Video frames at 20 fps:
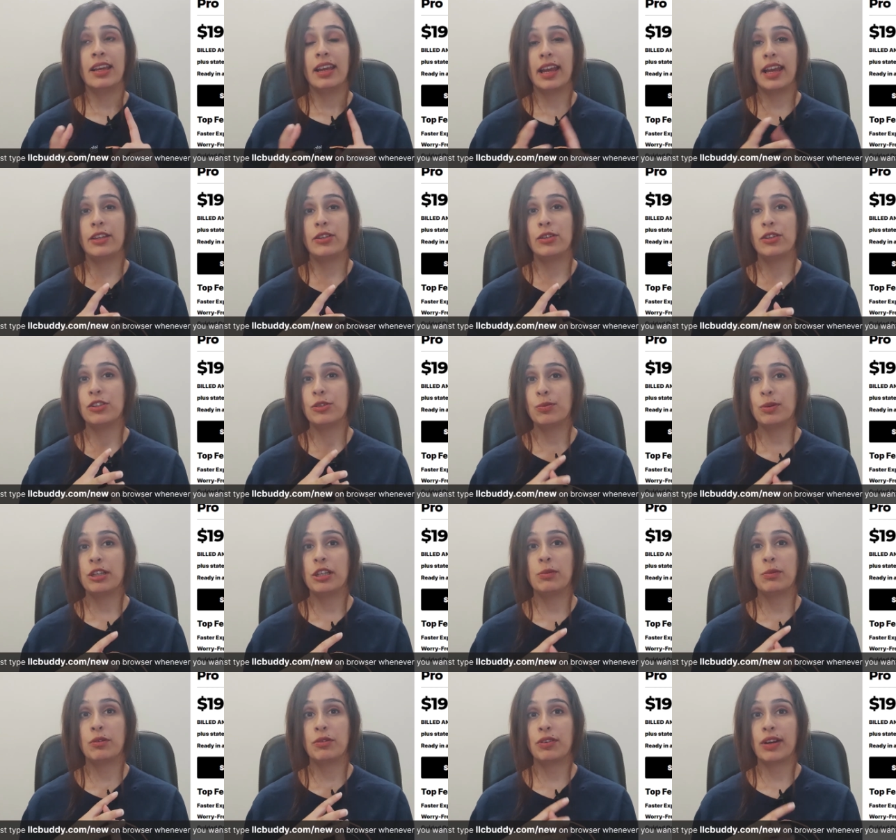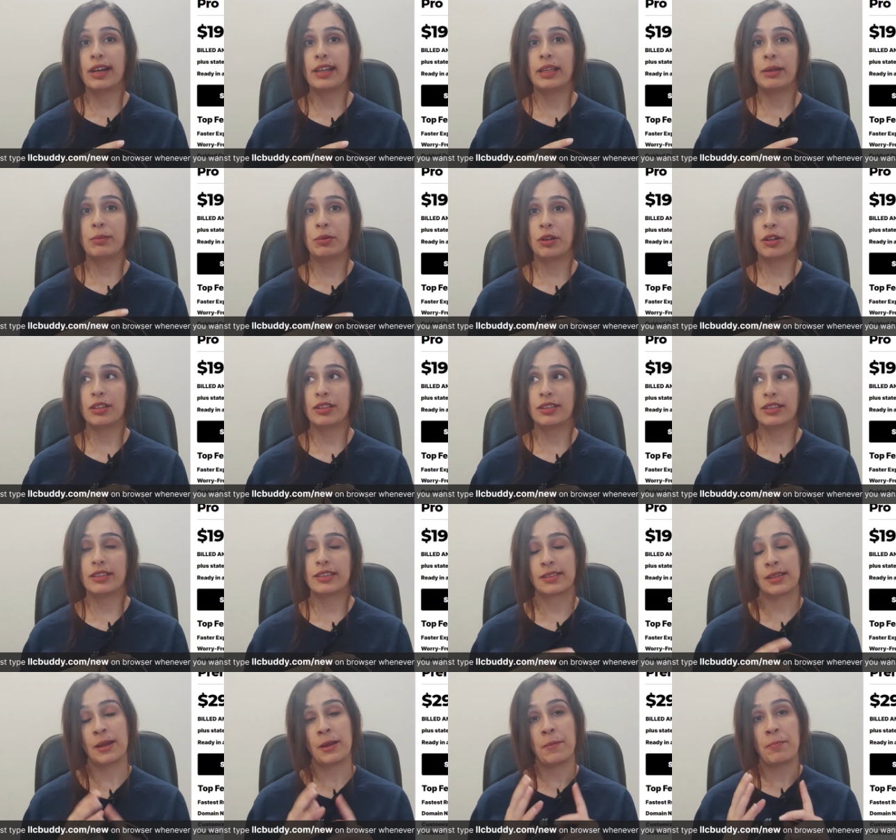and you can speed up your filing
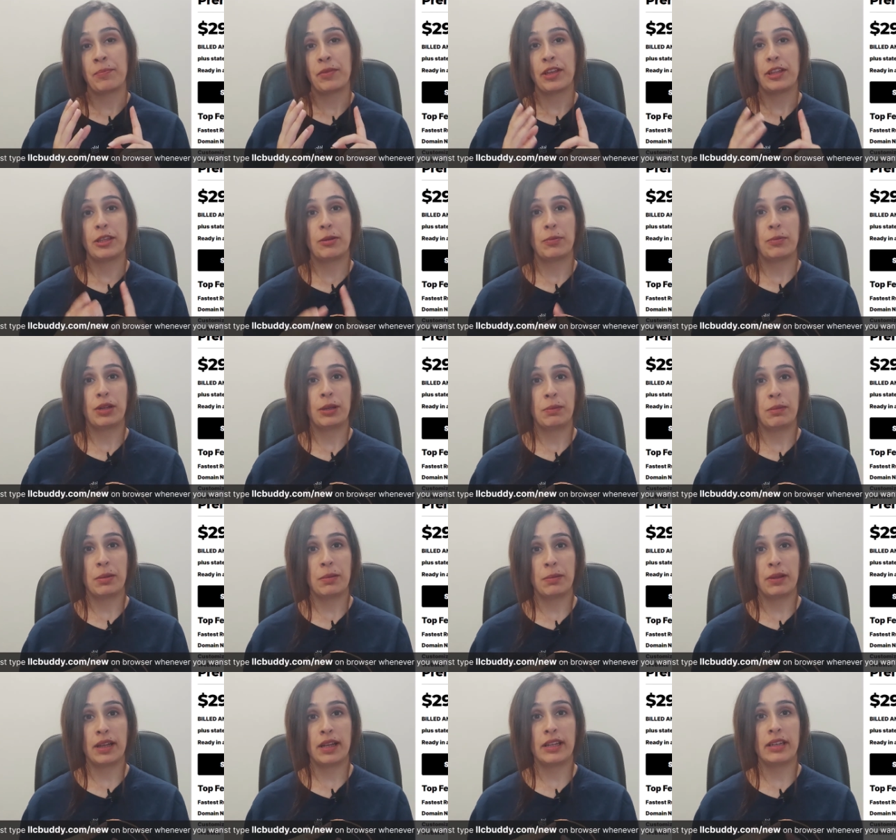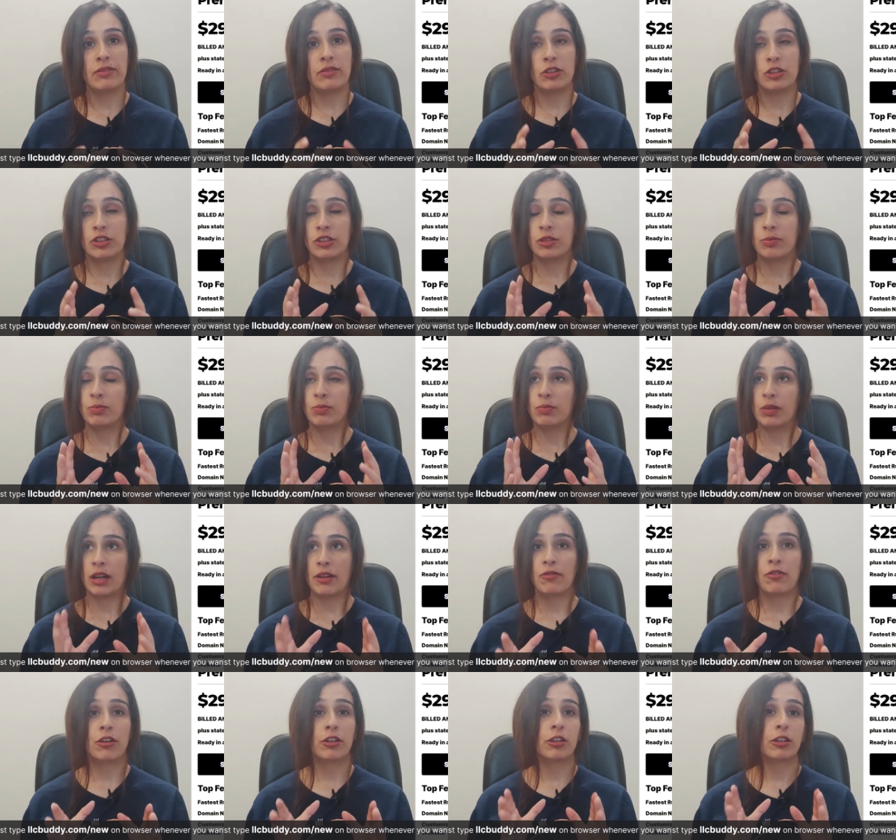process. In the premium plan, which is by
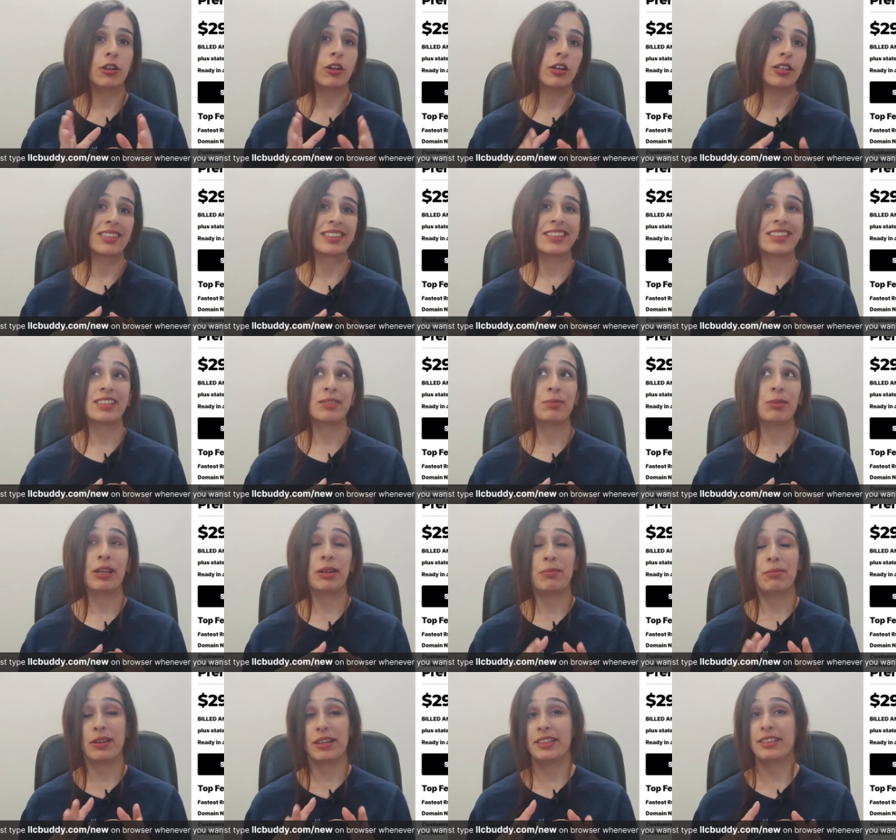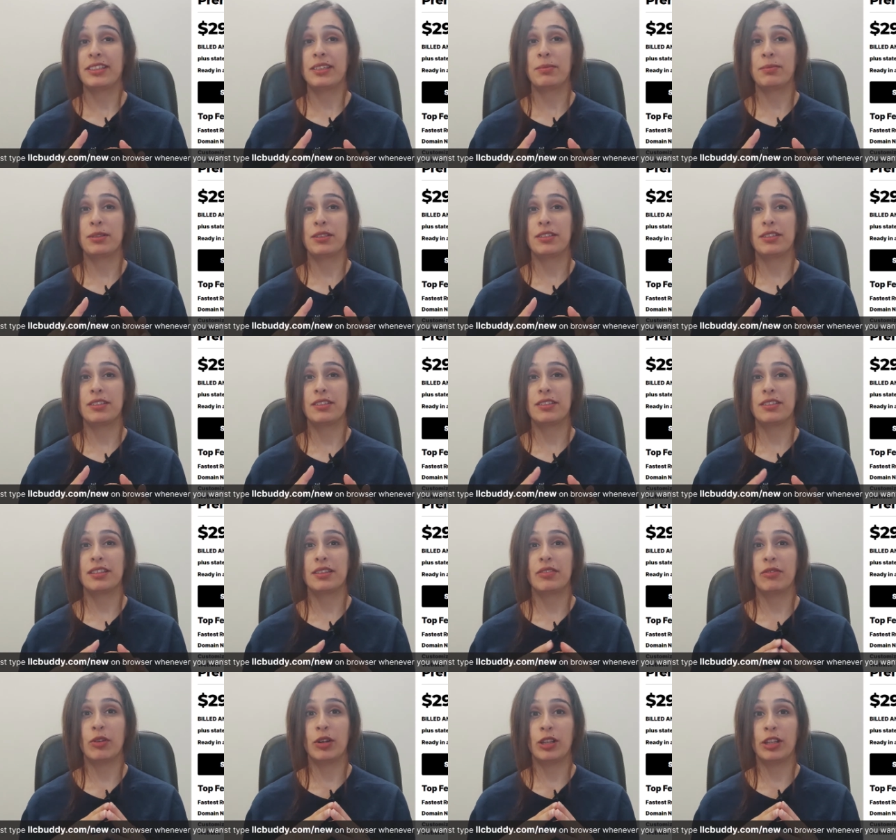far the costliest plan by Zen Business,
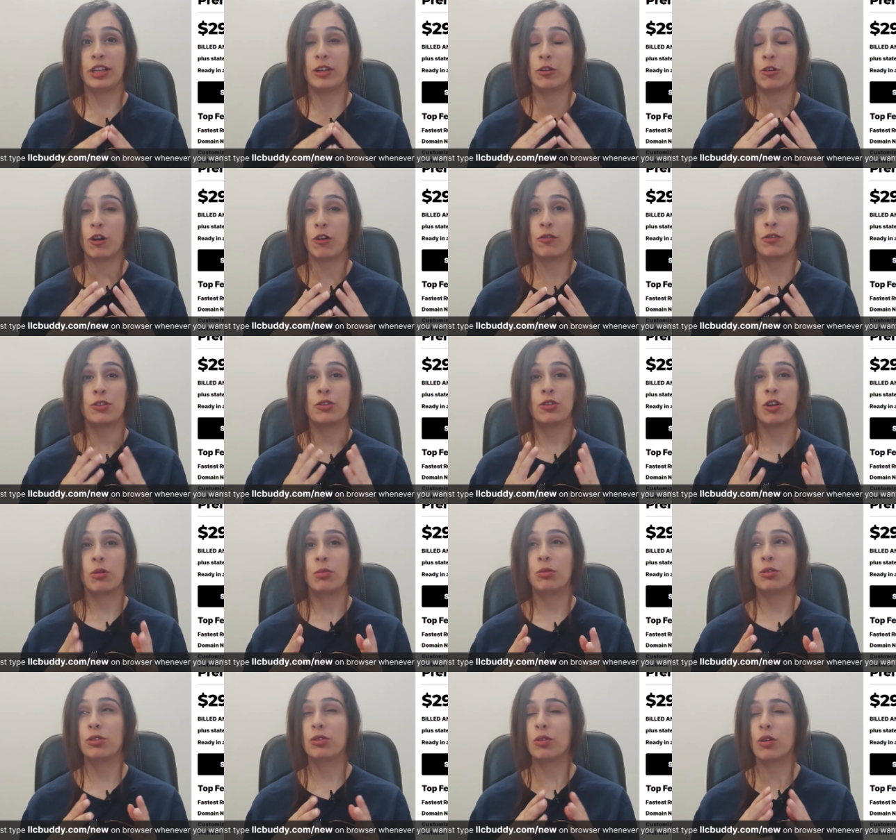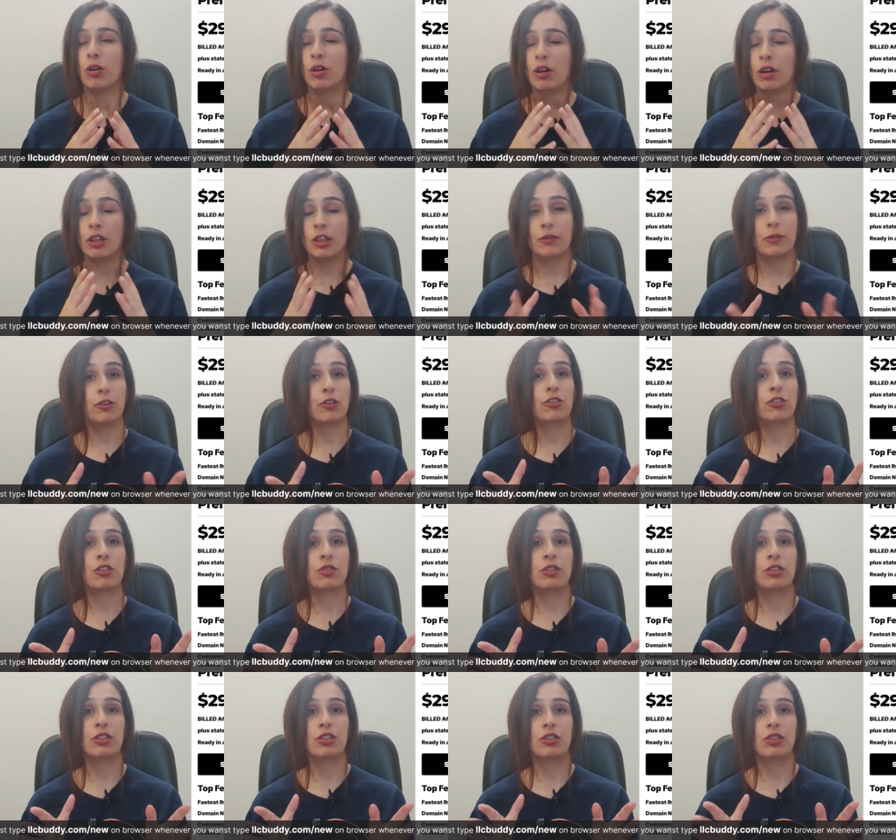well, it offers almost all of your
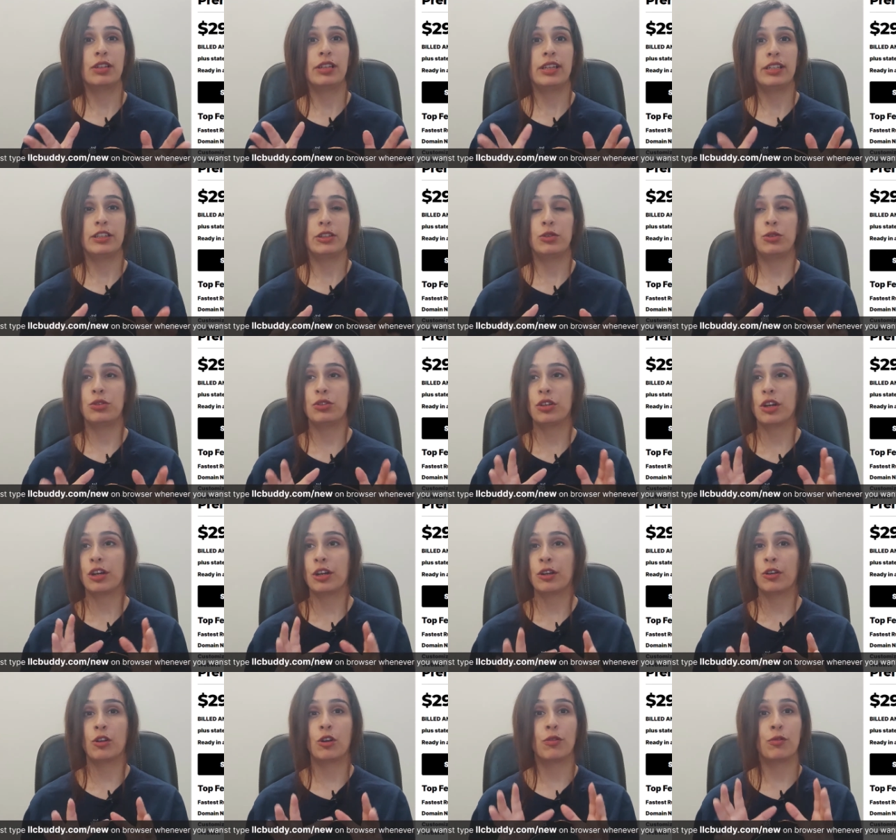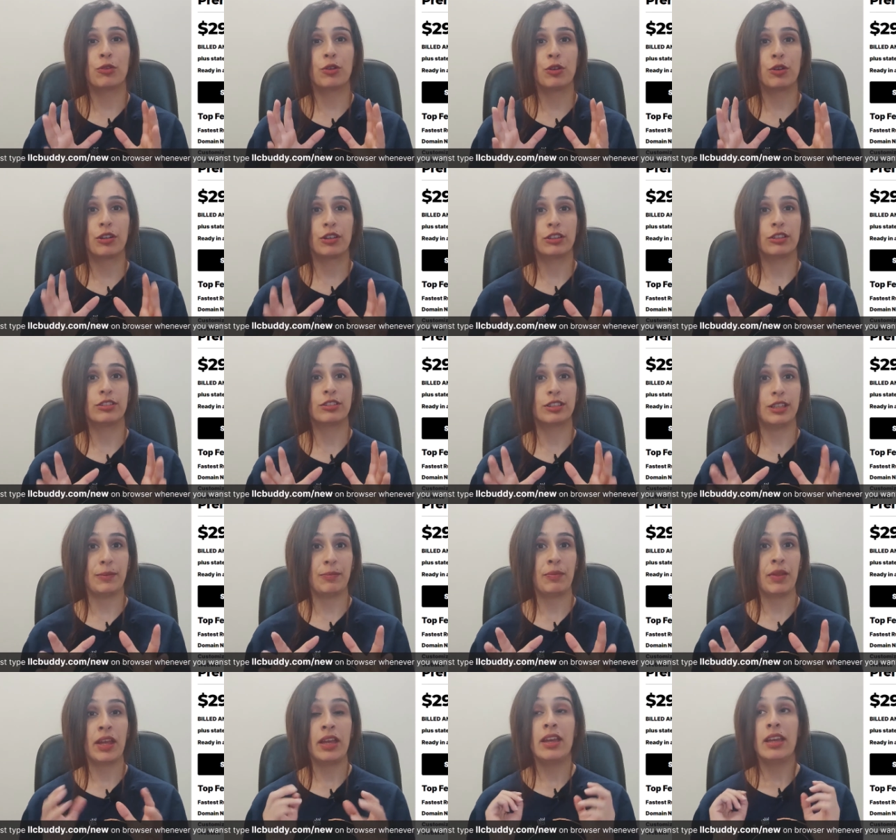services related to starting off your LLC.